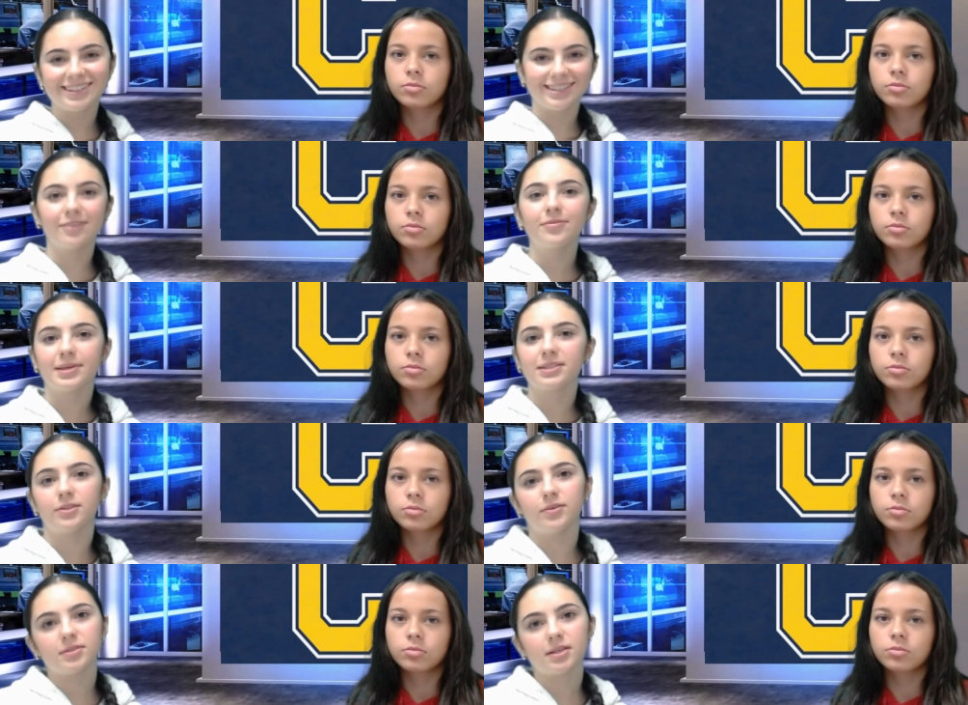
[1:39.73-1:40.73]
Speaker 1: CFMS
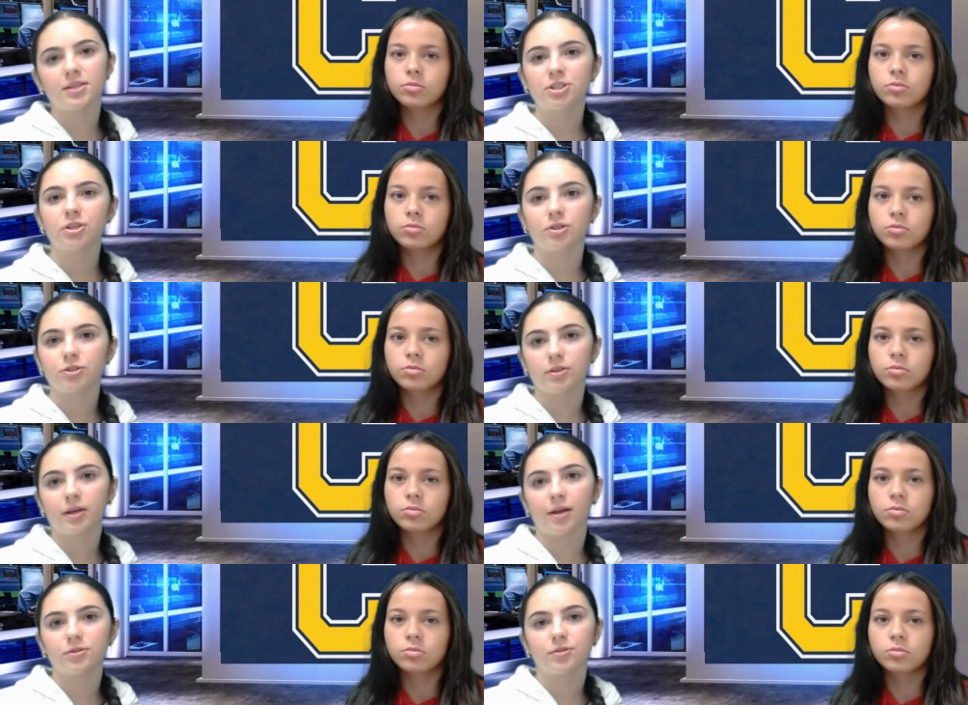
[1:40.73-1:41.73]
News. Attention all
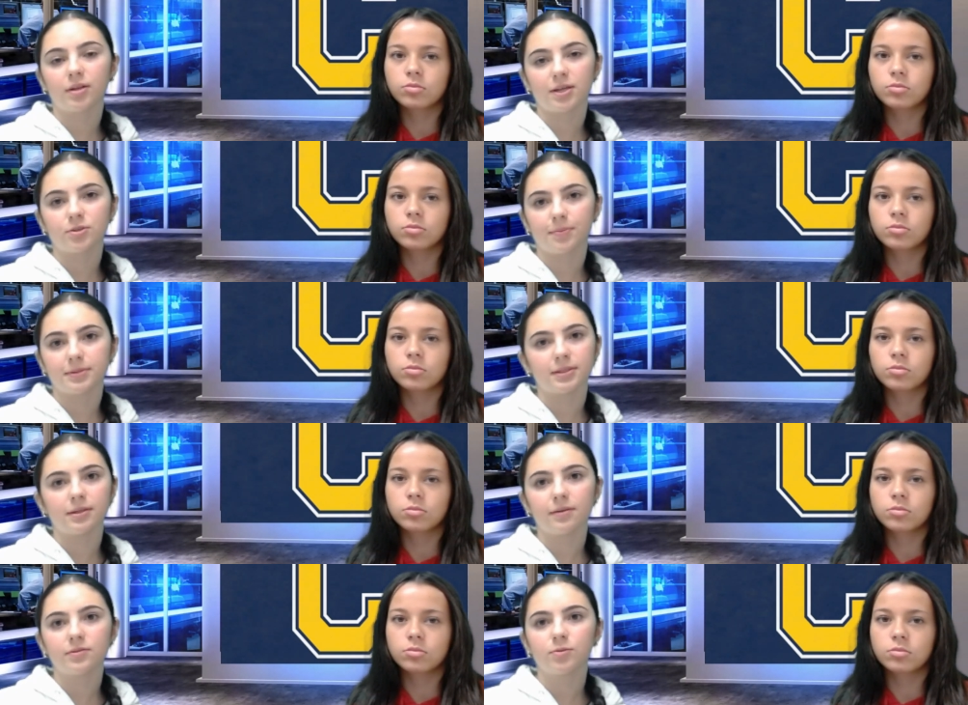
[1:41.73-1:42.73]
Student Council class
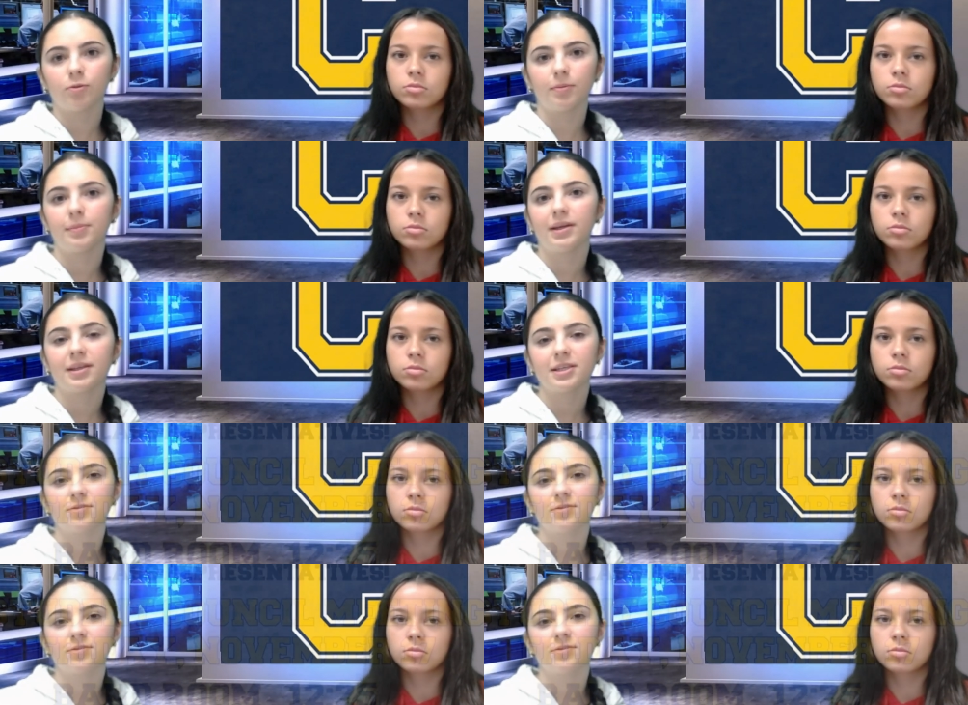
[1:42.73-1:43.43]
representatives. We'll be meeting this